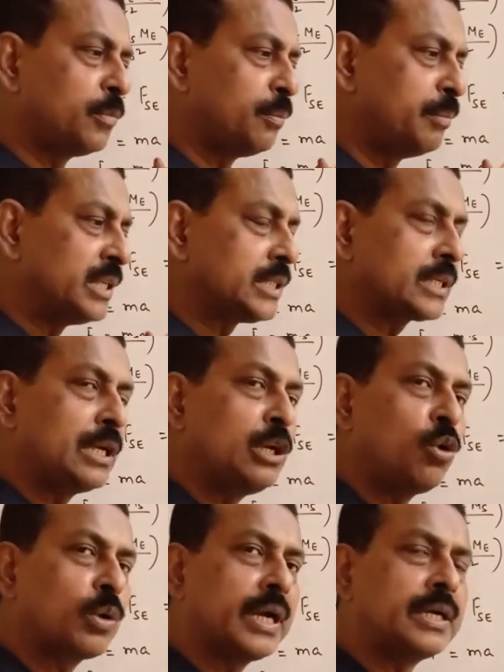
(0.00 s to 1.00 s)
basically
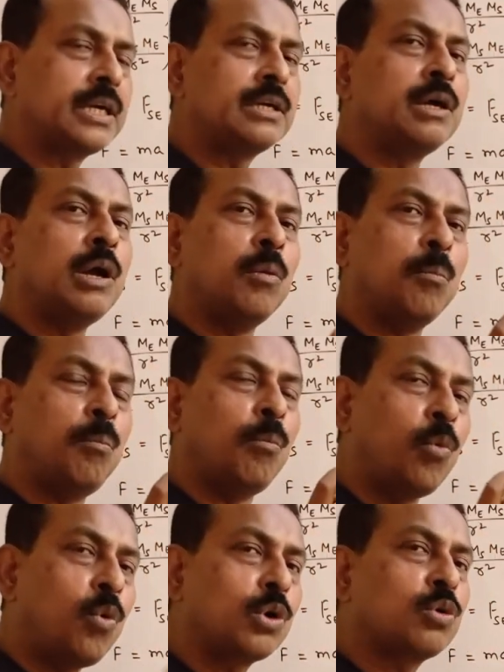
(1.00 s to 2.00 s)
located
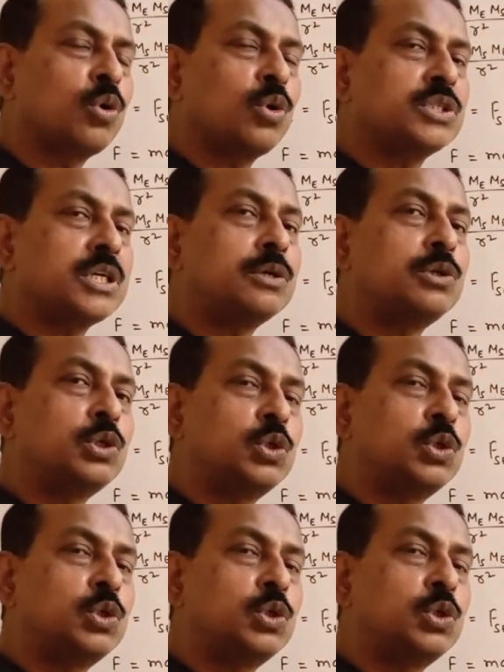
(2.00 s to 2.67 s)
more closer